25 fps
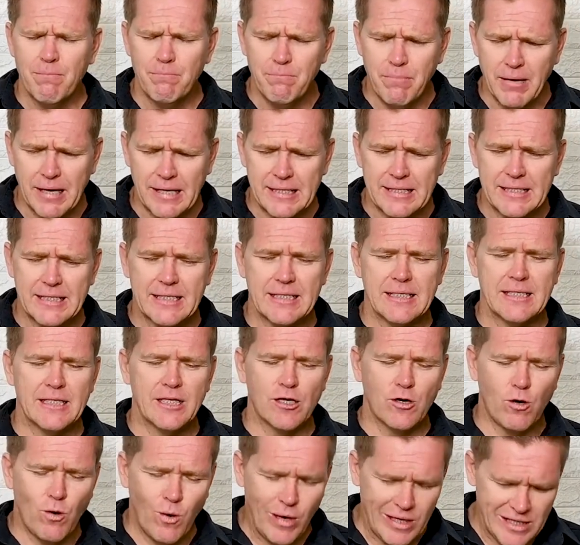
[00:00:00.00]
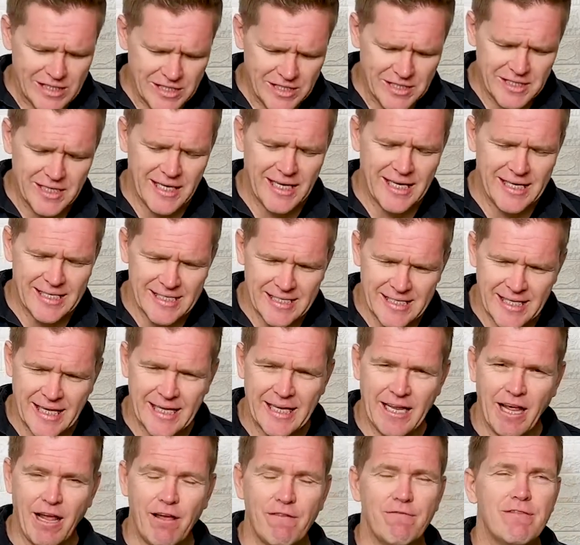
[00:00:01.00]
But the question is
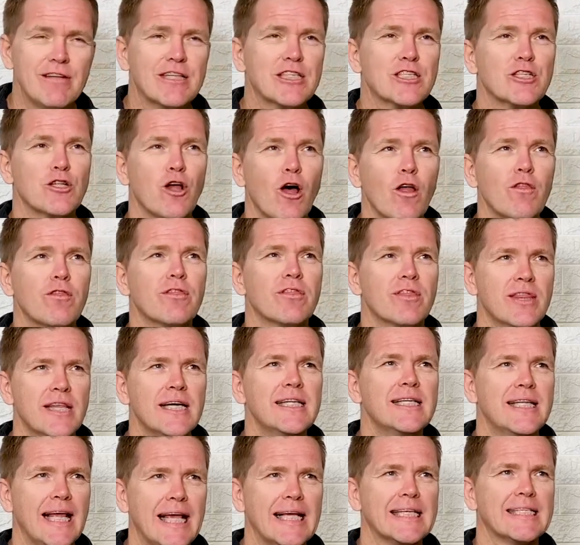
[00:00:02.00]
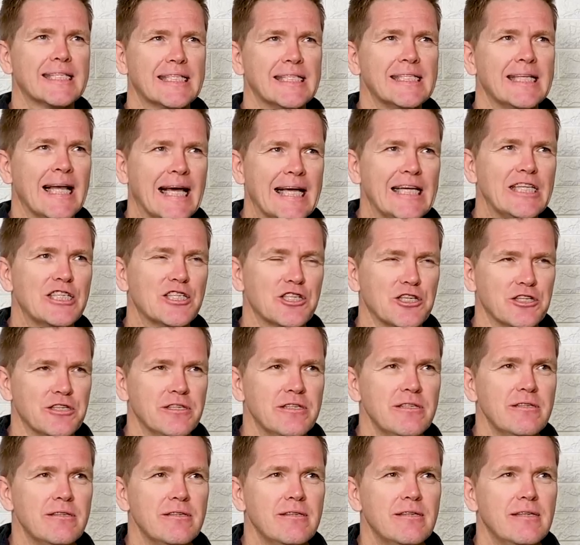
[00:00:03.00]
then, if it's not the destination,